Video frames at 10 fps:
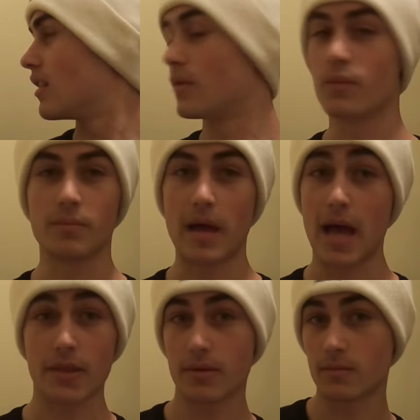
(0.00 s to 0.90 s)
the
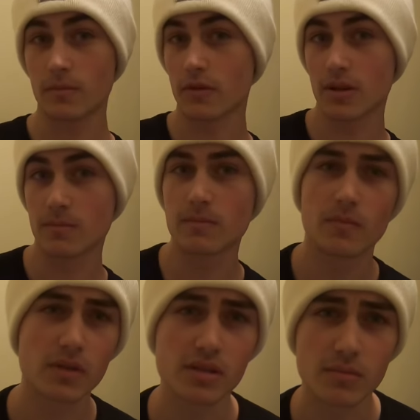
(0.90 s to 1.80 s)
bathroom for them
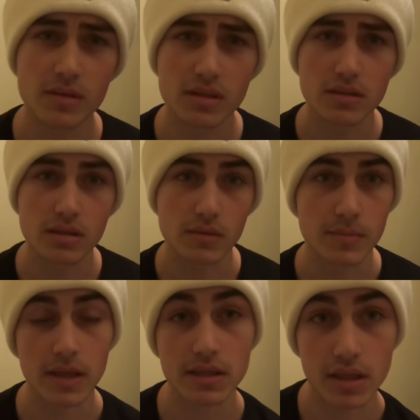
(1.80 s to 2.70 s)
for some reason because it was
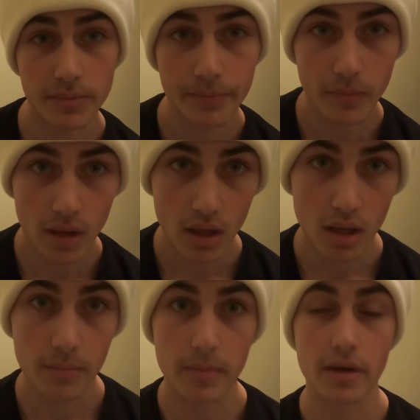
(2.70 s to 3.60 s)
messy.
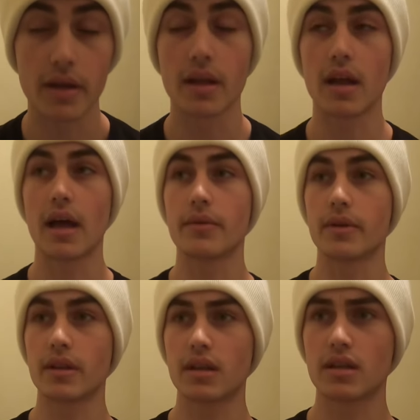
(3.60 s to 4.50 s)
But I
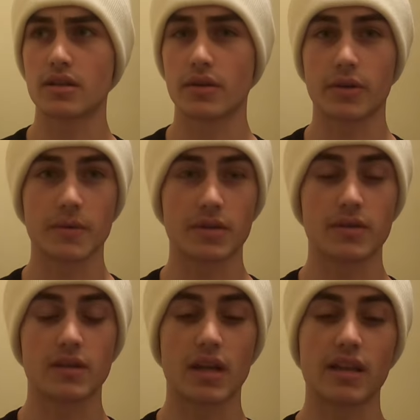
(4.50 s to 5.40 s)
really don't know what to do
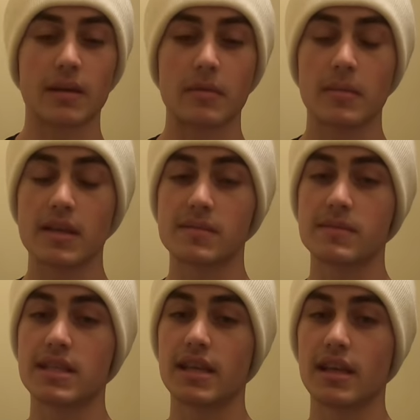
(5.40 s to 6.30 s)
tonight. I think I'm gonna make some
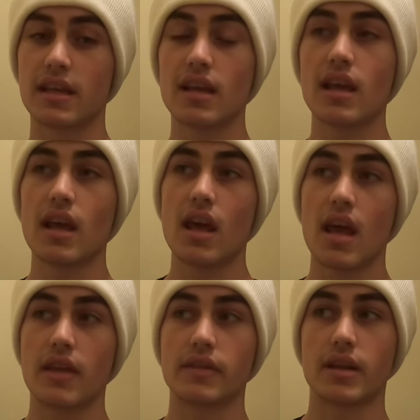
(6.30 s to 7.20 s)
tea
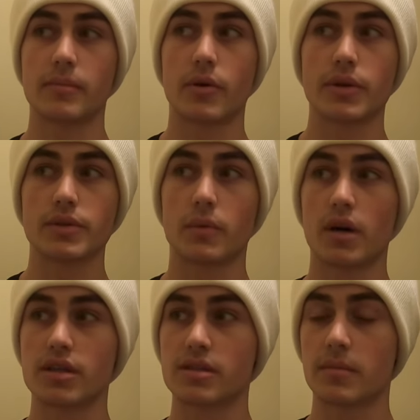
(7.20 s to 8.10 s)
and then I'm going to
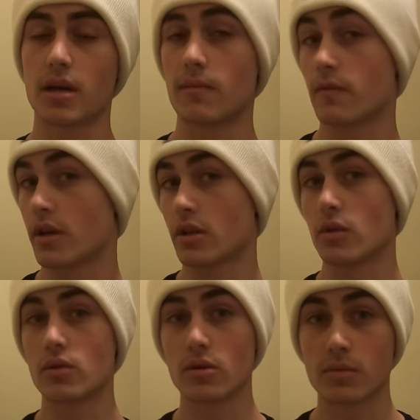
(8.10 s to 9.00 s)
watch some comforting
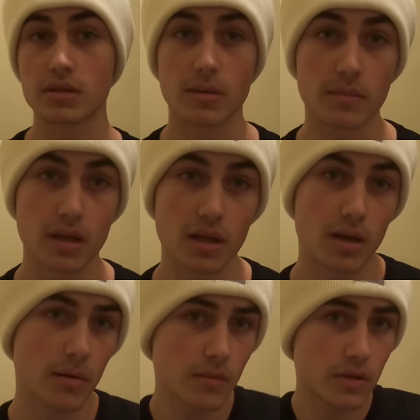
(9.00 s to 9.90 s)
YouTube or something.
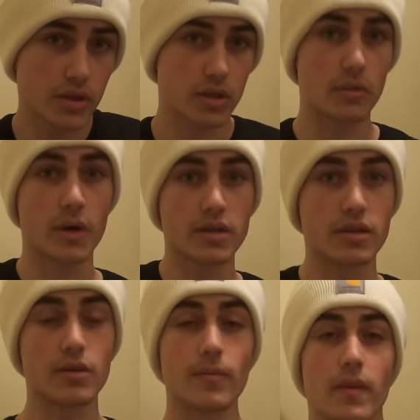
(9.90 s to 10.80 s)
I'm not really sure what to
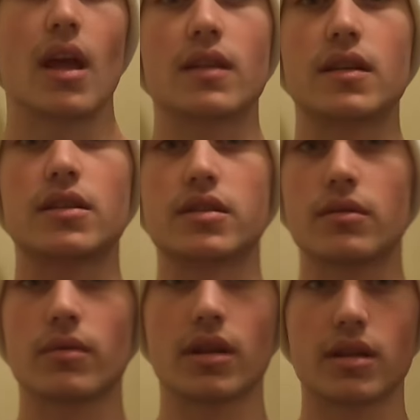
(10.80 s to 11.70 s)
do. It's like just a
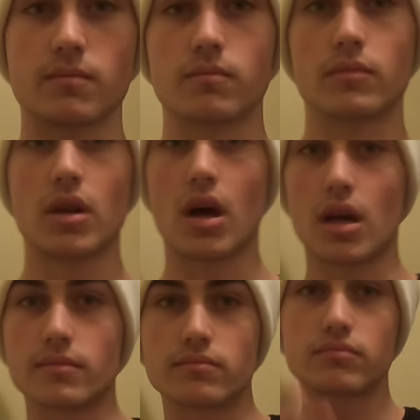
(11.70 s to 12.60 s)
really
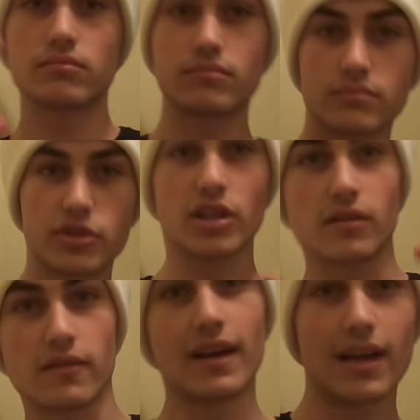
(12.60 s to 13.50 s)
not
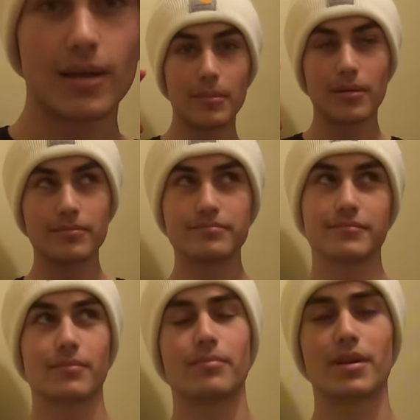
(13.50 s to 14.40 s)
chill vibe,
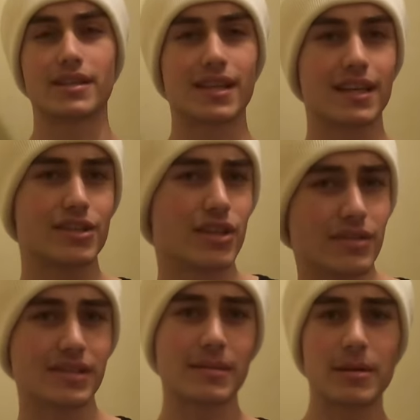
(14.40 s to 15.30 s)
but it's like chill
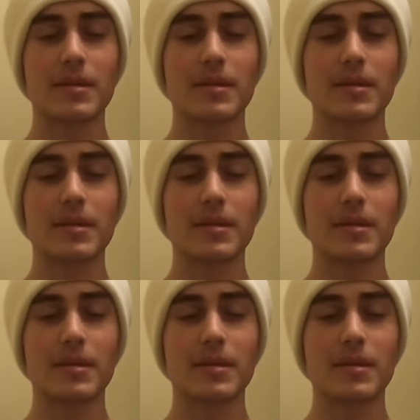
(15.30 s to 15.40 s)
at the same